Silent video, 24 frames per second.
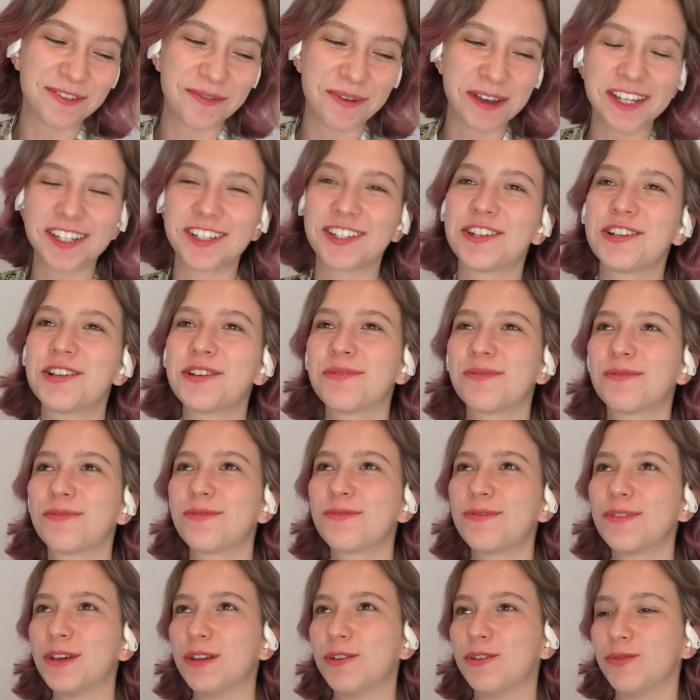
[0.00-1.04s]
a question of,
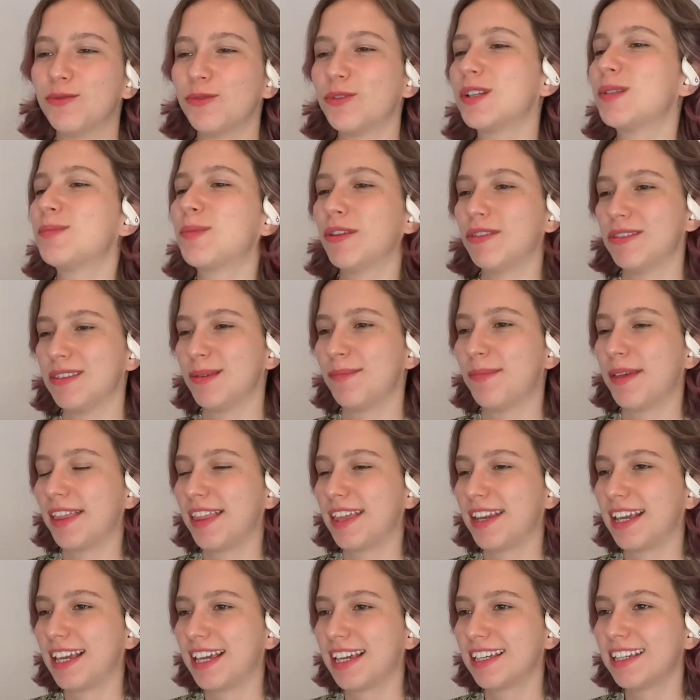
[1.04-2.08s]
you know,
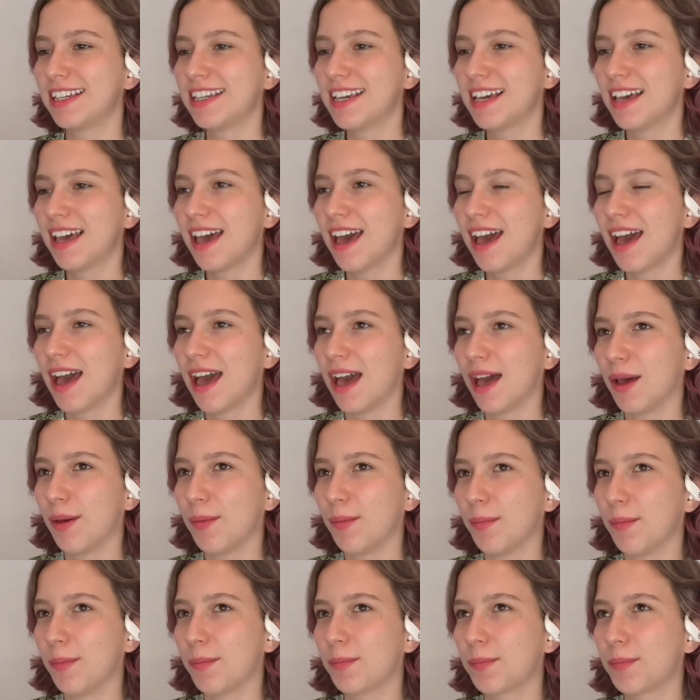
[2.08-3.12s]
responsibility.
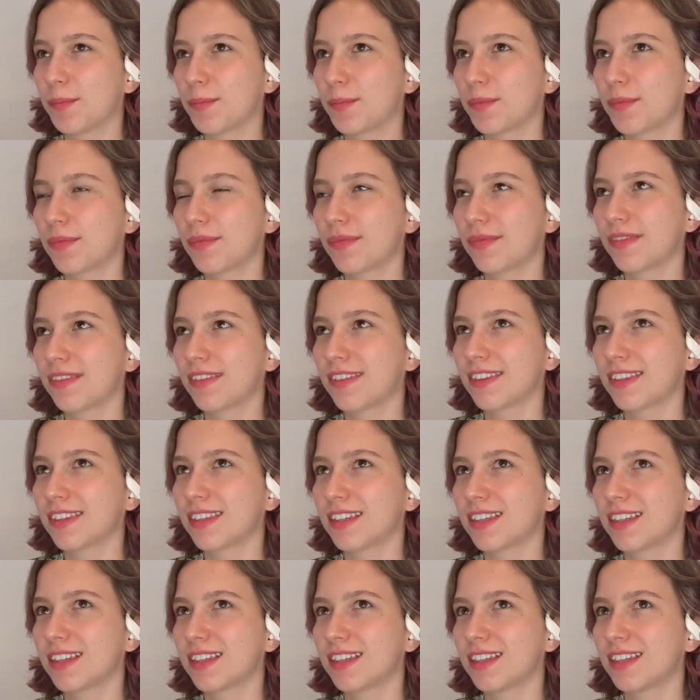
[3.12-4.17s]

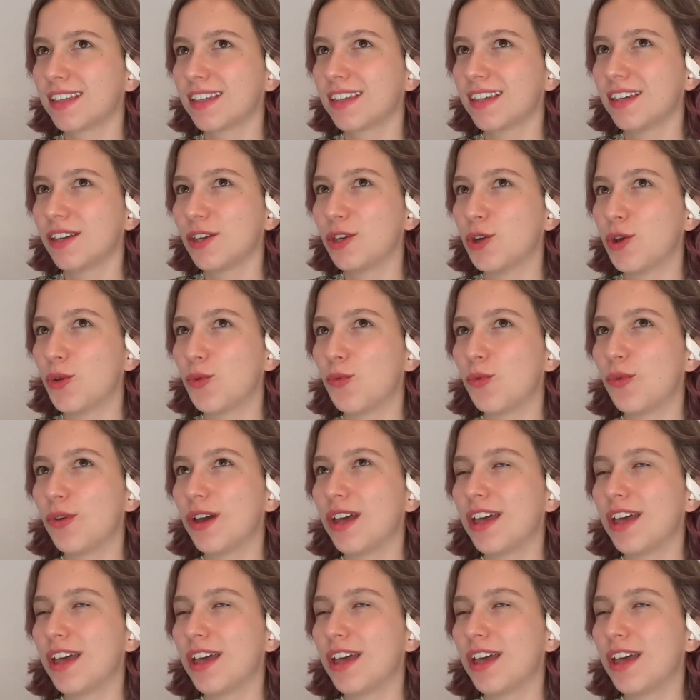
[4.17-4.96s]
You know,